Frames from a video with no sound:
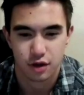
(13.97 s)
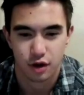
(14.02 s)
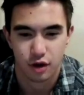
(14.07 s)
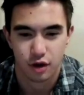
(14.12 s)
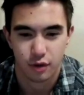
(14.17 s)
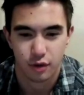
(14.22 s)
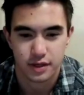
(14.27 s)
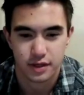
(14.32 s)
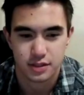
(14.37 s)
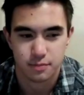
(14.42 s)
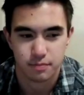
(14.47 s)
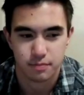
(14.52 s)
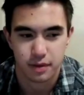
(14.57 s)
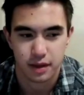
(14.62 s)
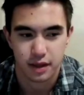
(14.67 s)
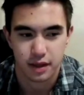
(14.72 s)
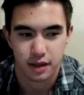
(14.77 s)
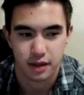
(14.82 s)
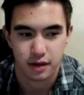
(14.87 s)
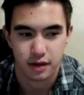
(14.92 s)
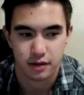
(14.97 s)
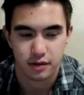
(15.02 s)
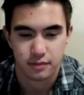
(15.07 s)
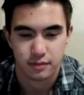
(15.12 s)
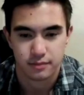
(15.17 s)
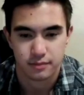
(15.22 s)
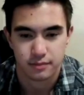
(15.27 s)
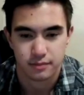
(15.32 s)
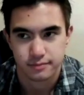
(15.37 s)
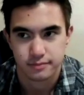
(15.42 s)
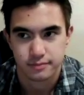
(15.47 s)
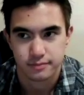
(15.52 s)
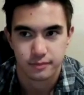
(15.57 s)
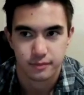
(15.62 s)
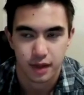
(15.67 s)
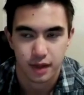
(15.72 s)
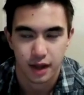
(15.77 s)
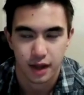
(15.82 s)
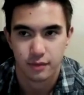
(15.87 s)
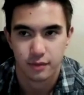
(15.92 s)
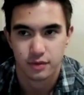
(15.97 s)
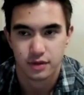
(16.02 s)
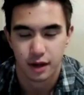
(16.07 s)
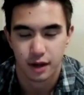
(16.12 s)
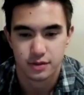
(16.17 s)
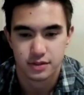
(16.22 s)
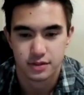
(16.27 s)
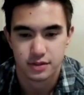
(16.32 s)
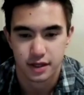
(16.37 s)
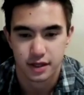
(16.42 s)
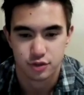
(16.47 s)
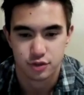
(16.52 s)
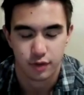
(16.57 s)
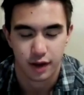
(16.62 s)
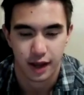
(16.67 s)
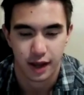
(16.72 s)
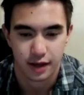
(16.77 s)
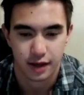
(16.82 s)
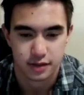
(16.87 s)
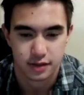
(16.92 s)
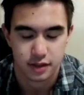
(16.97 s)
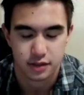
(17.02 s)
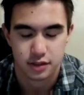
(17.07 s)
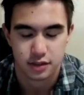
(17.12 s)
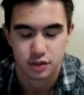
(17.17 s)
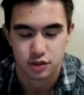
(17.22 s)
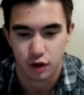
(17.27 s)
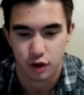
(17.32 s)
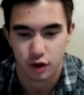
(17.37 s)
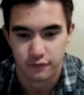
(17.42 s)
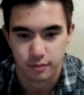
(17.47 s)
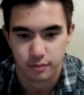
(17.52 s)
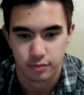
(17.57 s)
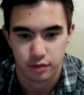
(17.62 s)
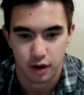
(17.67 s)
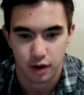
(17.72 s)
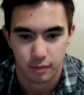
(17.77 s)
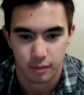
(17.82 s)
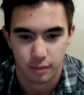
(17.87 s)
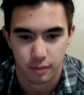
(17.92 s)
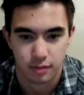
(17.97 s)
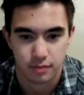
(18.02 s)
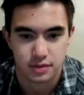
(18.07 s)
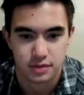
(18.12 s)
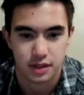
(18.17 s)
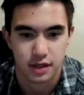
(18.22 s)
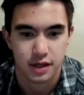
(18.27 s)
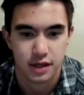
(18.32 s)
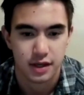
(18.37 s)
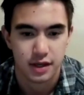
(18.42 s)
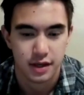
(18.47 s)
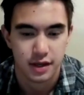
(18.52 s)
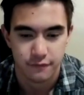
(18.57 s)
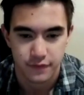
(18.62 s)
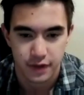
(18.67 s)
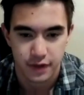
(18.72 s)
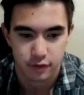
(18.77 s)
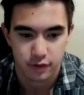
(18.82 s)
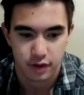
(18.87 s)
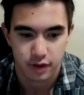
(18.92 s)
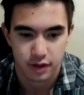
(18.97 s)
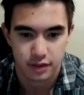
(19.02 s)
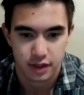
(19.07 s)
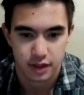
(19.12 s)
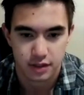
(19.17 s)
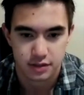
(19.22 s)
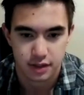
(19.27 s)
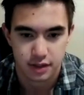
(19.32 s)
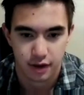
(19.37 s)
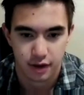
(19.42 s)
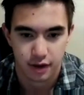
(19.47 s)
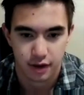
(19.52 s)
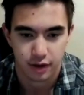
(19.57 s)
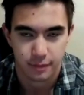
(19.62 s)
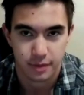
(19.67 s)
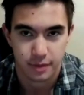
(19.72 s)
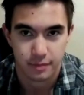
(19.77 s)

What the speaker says: just always been, I would say attracted to solving problems, figuring things out.